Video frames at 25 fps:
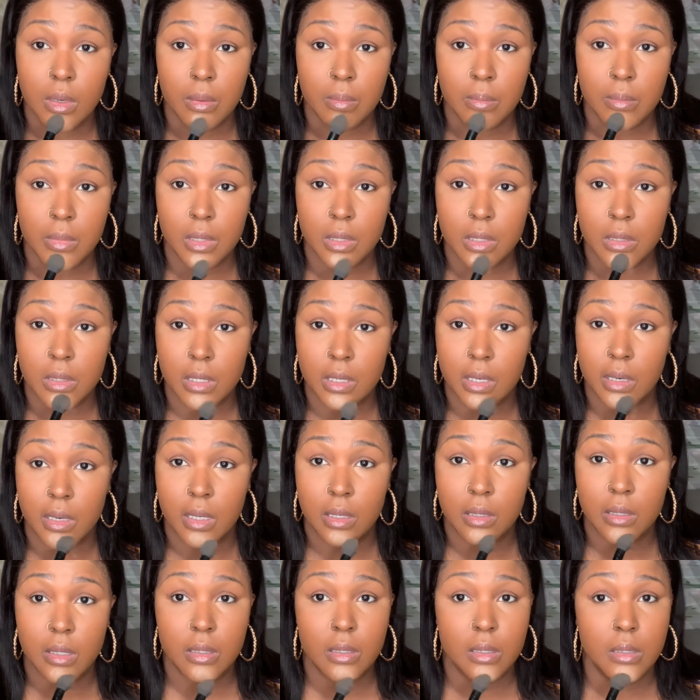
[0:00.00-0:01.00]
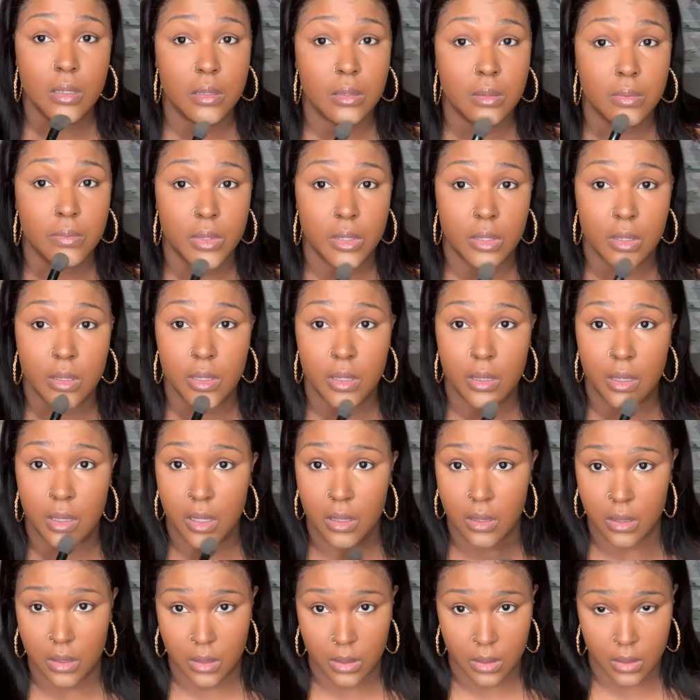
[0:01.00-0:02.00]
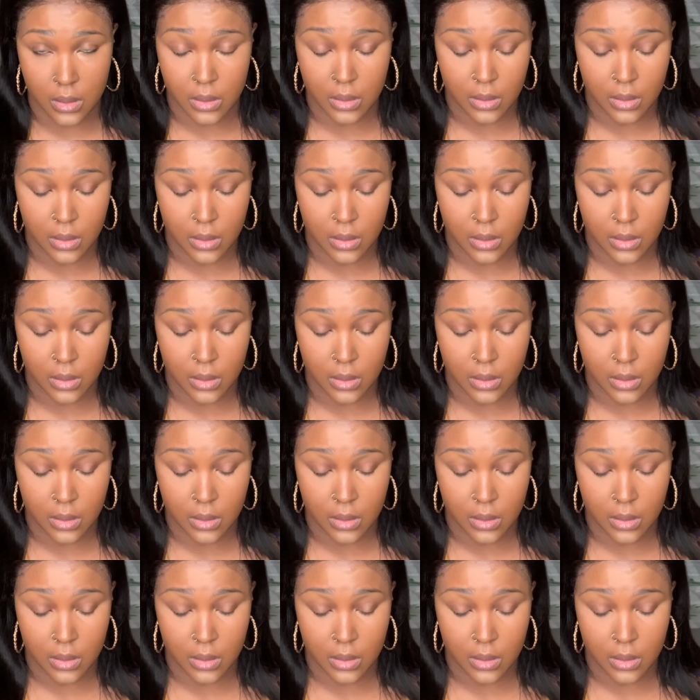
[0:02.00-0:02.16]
This color is really nice.